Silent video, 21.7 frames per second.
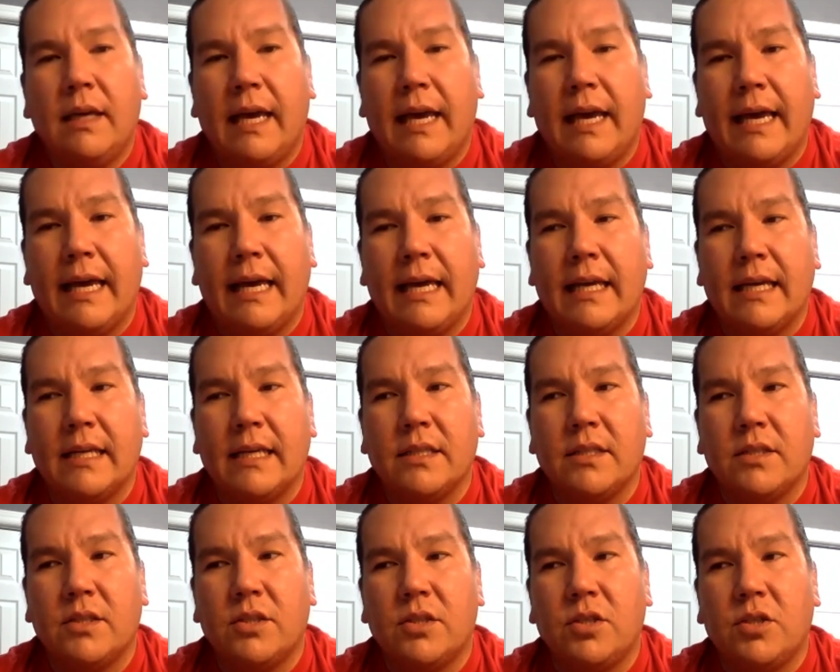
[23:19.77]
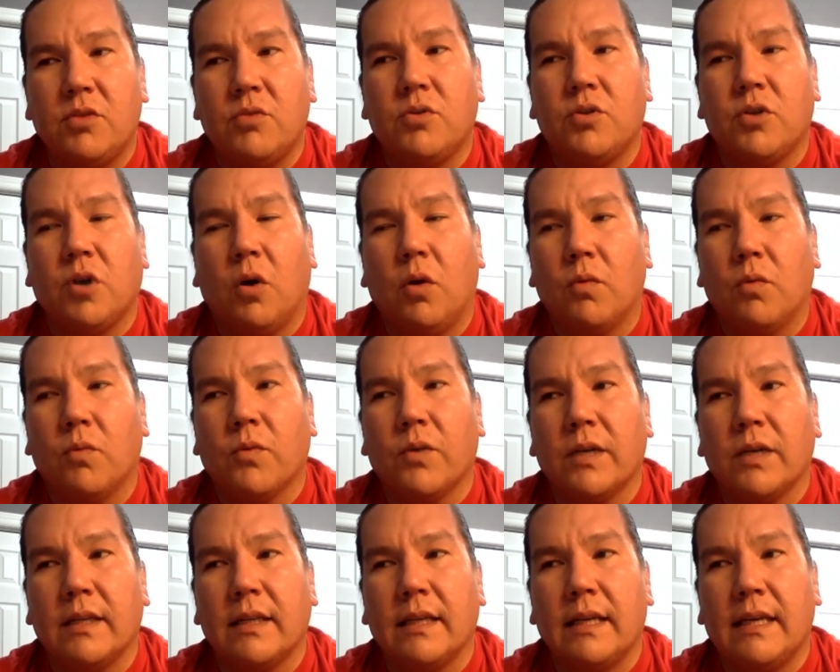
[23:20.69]
And you don't
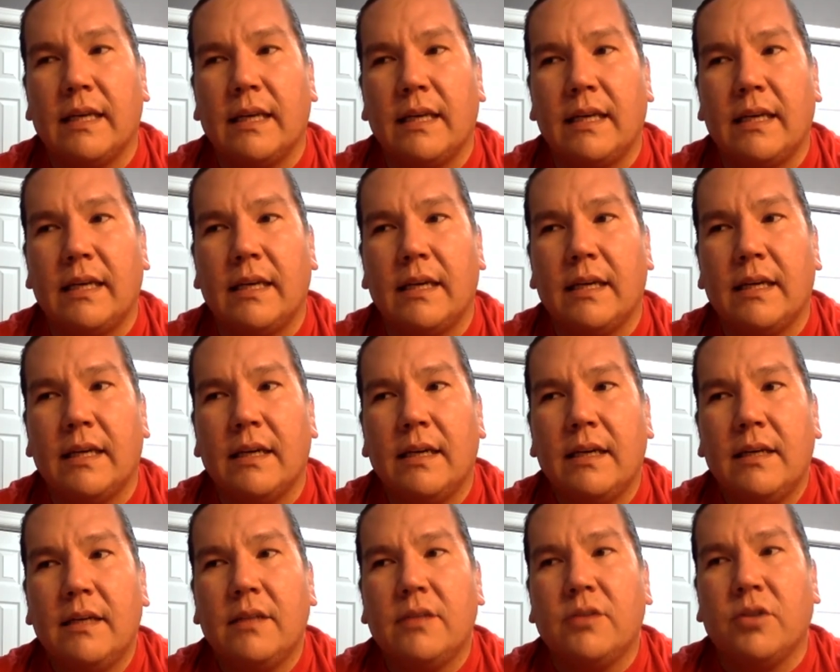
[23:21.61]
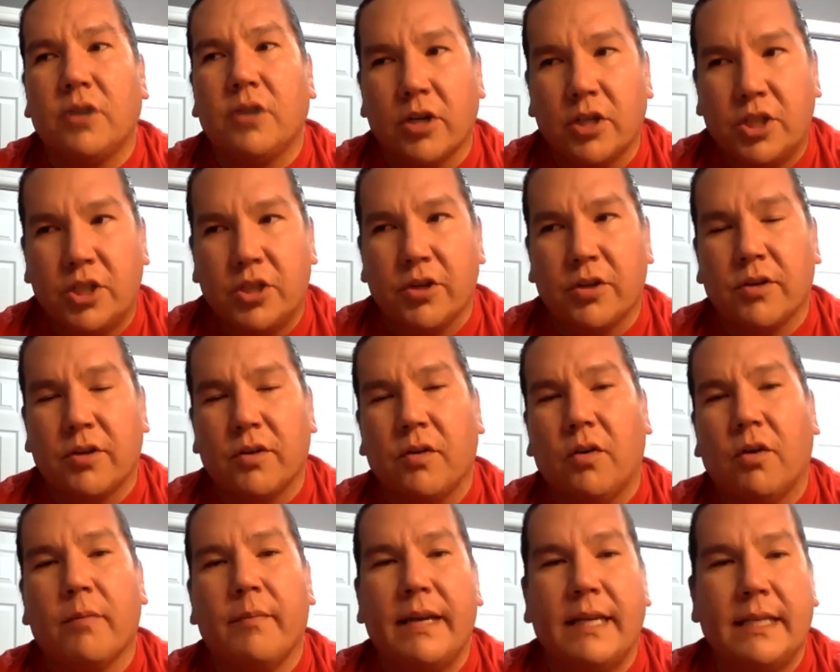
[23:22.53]
really nurture
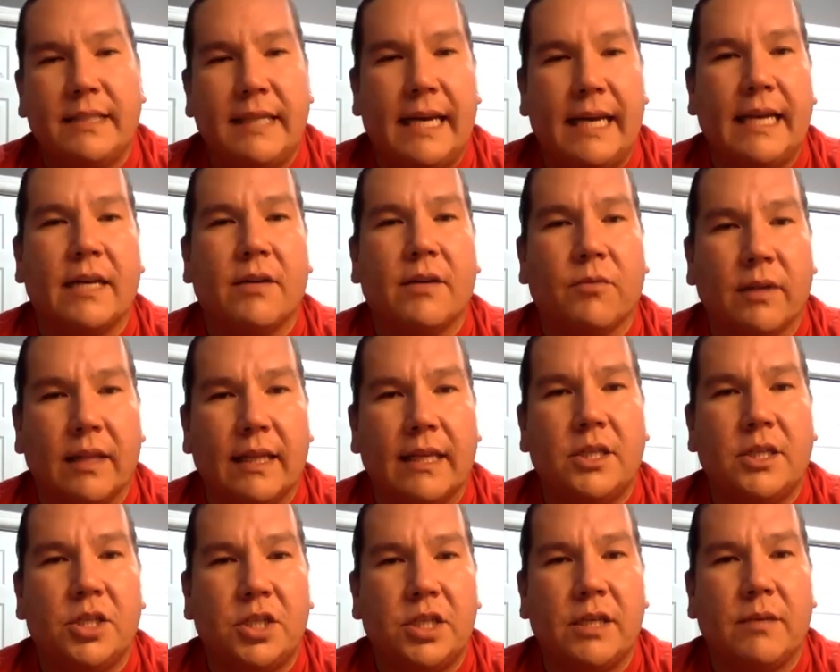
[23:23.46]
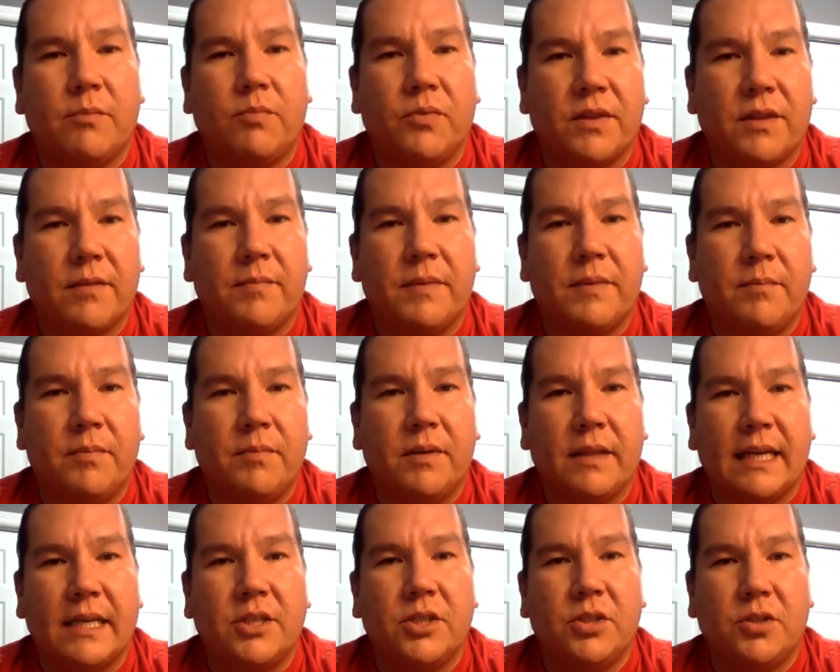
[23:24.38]
or maintain a relationship with the
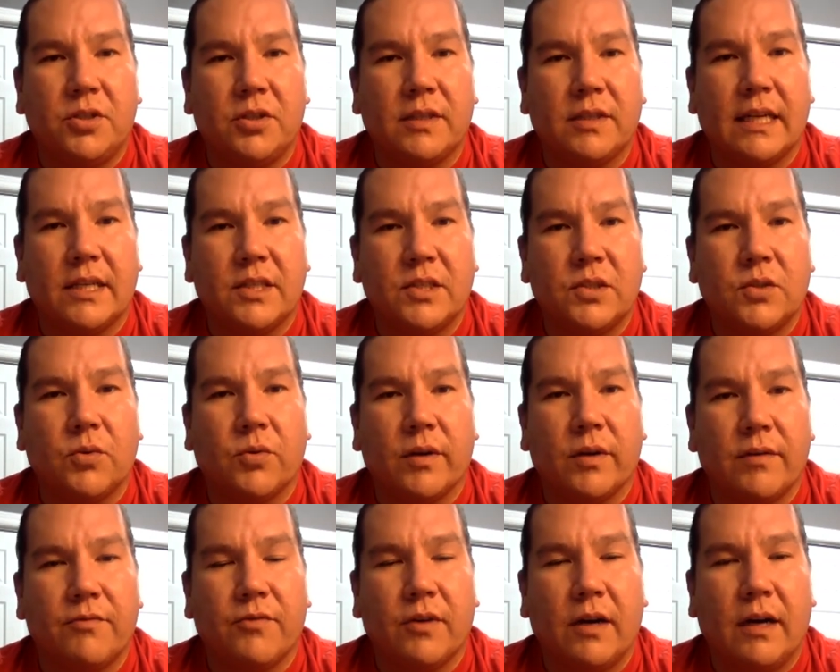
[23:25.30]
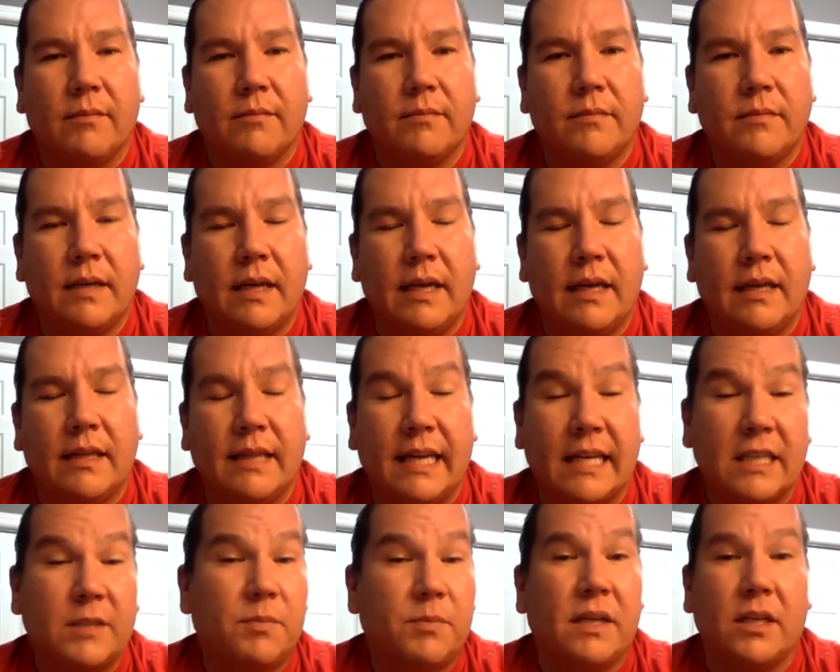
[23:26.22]
people that you took that story from. And
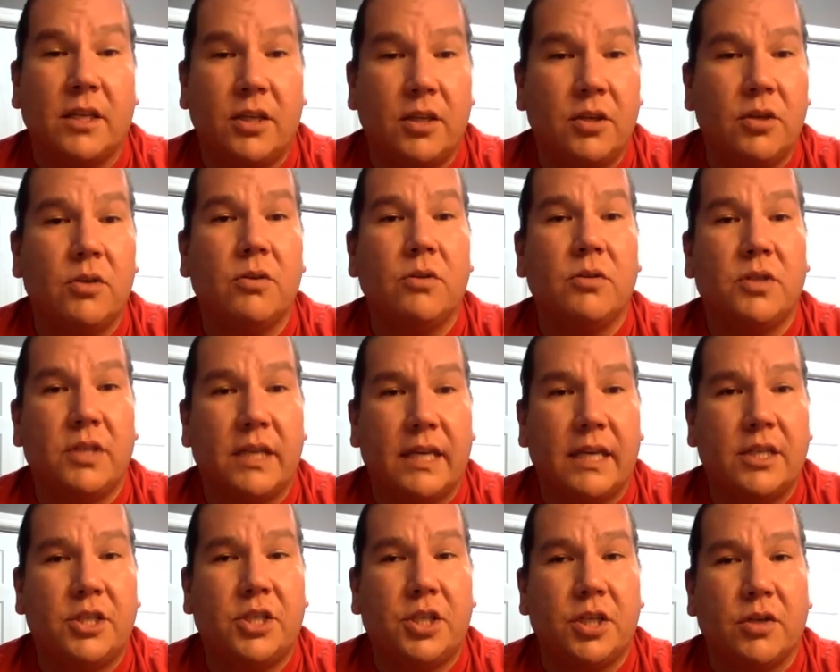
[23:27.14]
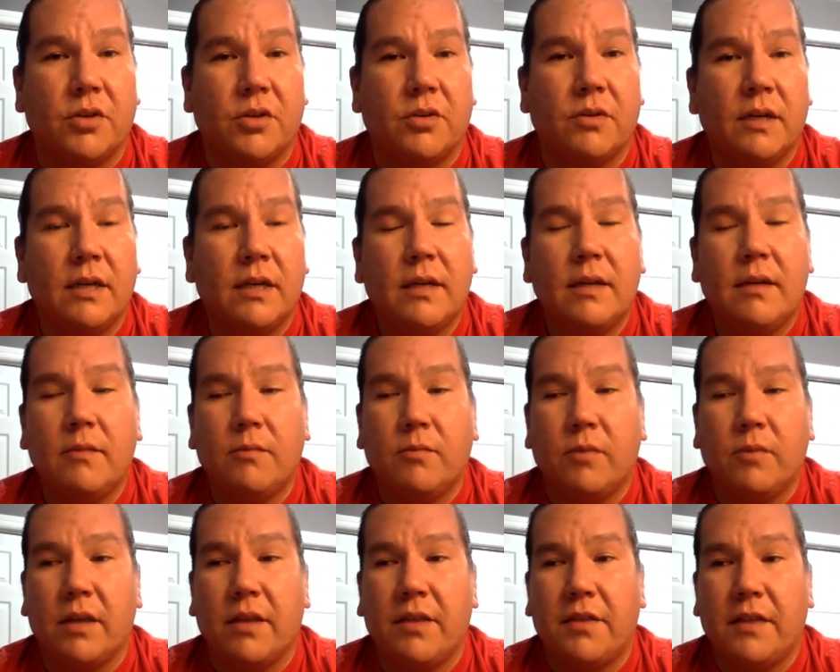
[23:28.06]
that's been a huge issue
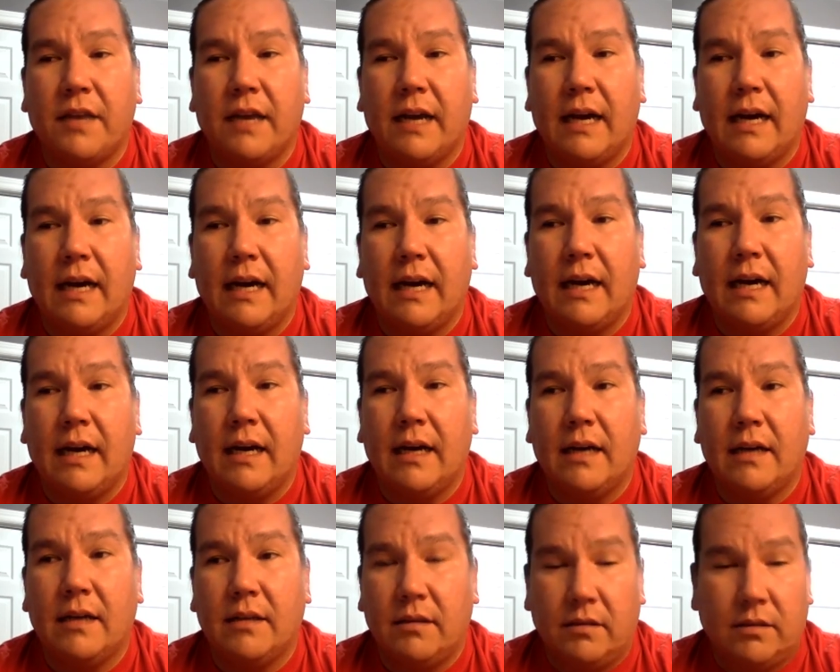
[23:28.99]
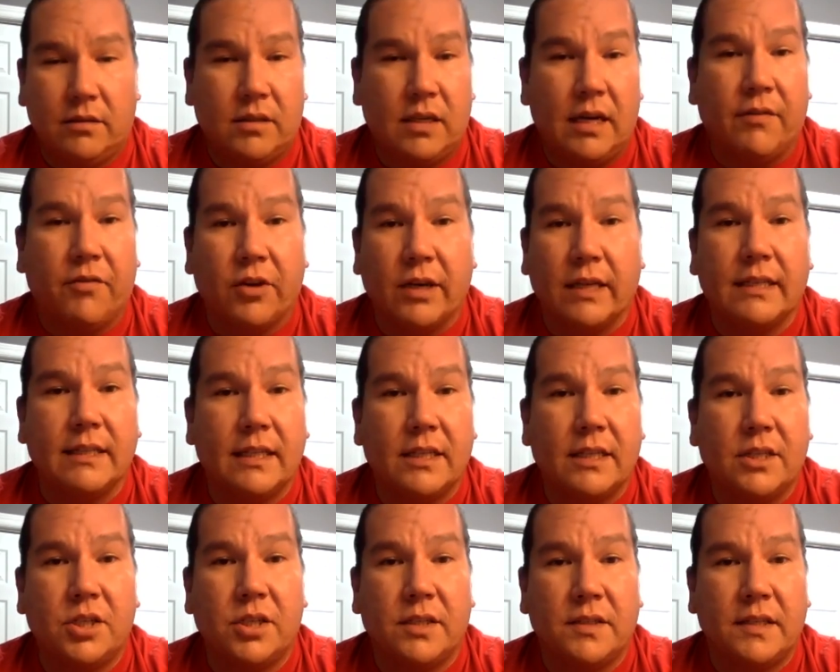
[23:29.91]
with uh, covering
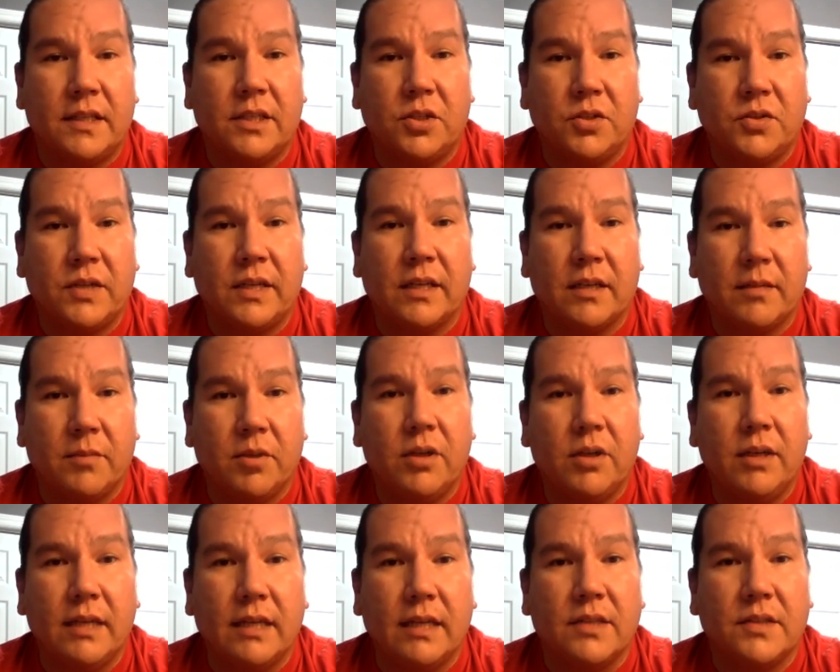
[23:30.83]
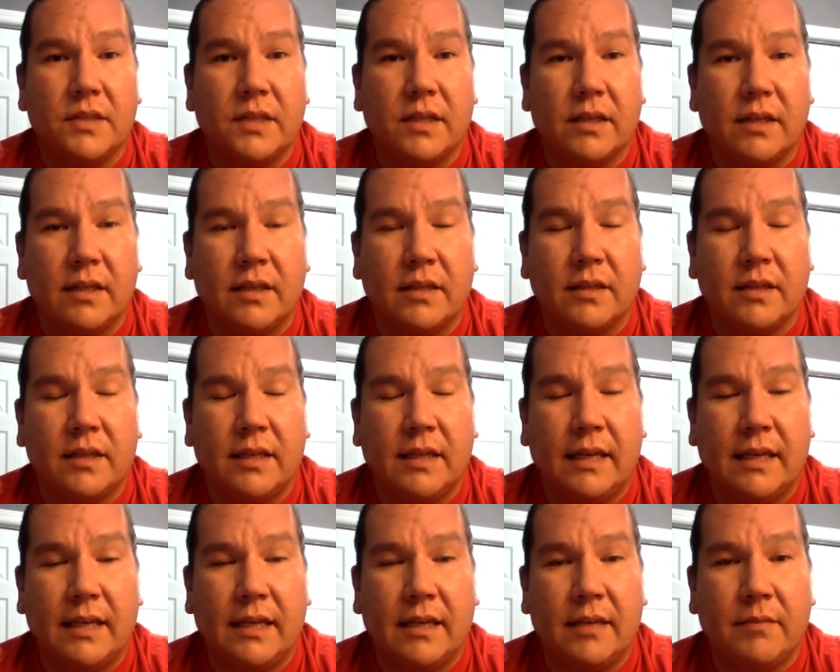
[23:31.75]
Indigenous issues and communities here in
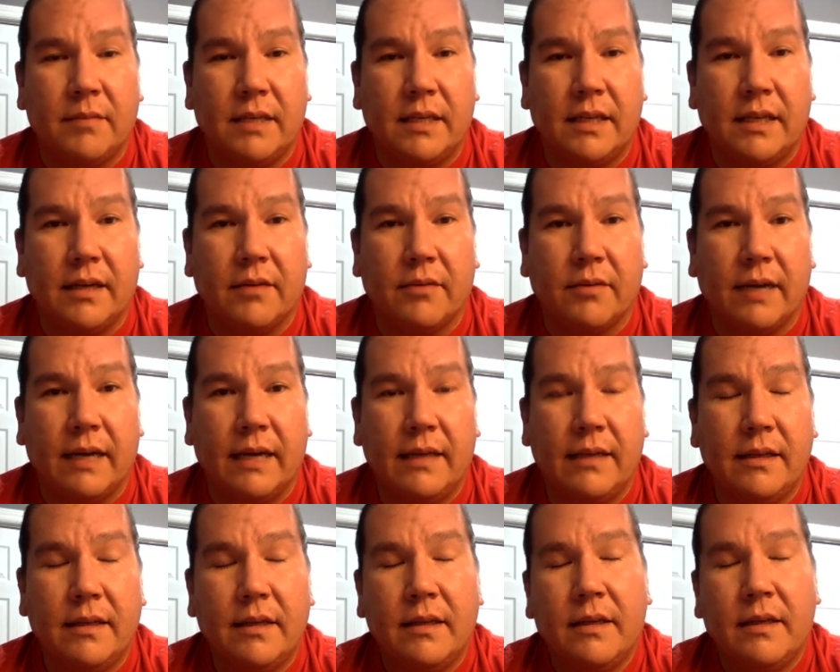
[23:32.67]
Canadian media, right?